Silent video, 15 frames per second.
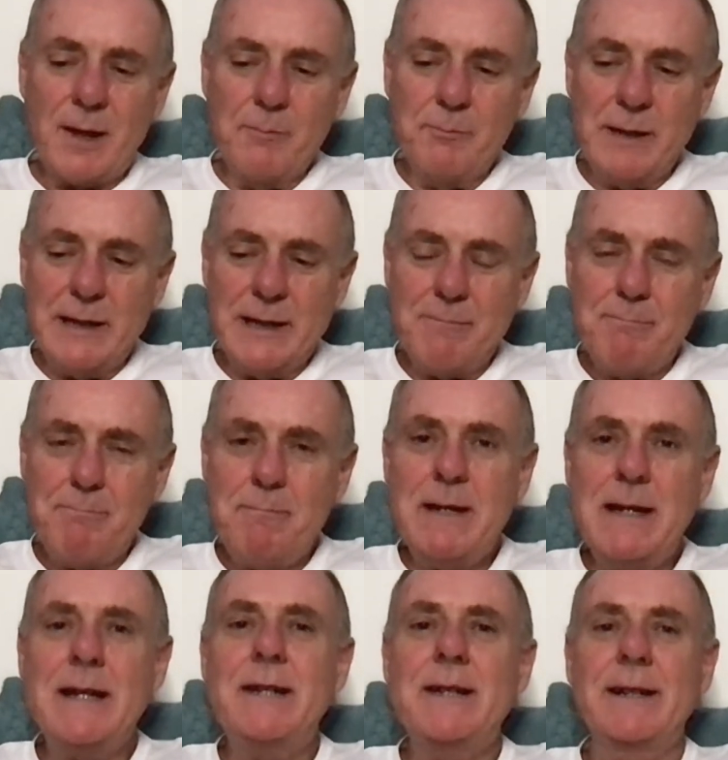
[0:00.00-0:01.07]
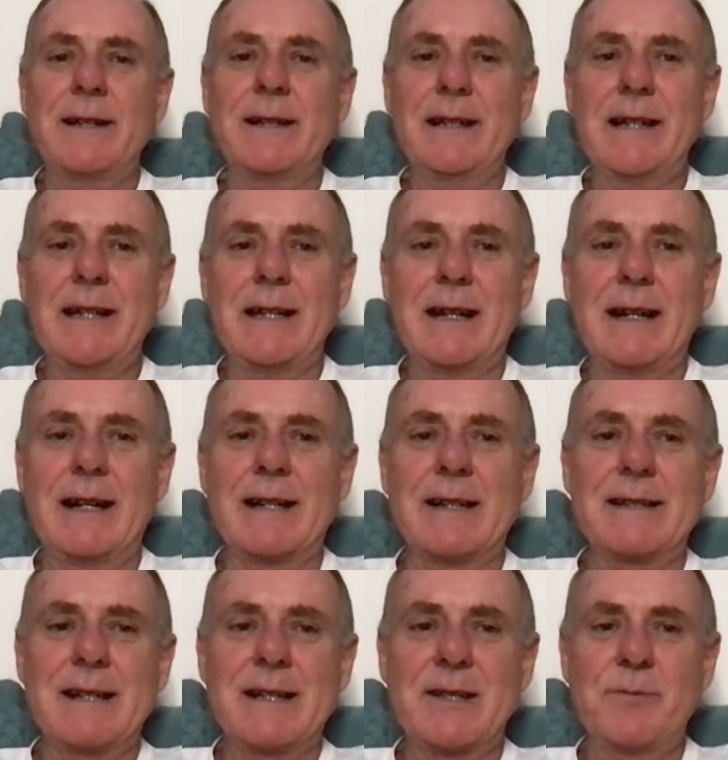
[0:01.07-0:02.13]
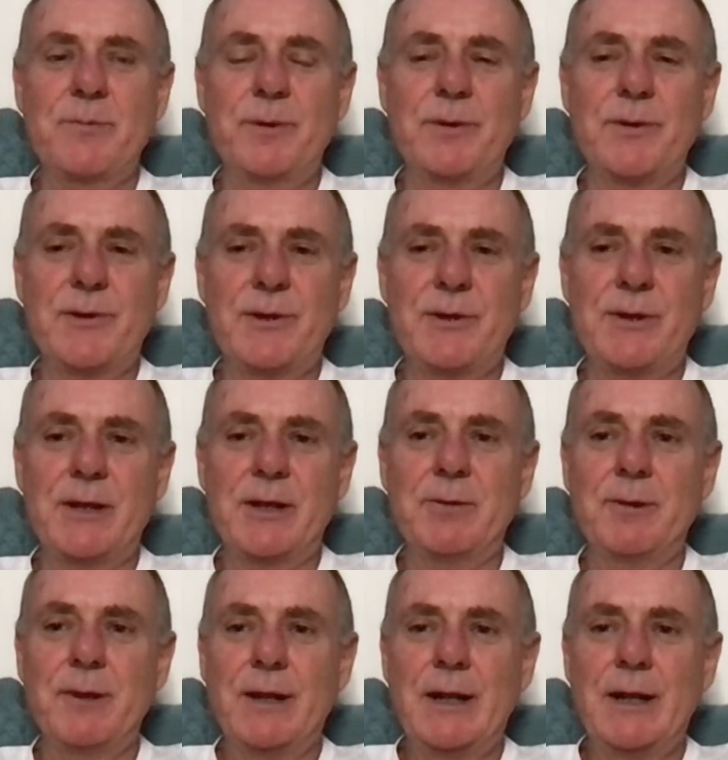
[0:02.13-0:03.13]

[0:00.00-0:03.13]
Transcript: being immediately accessible to you,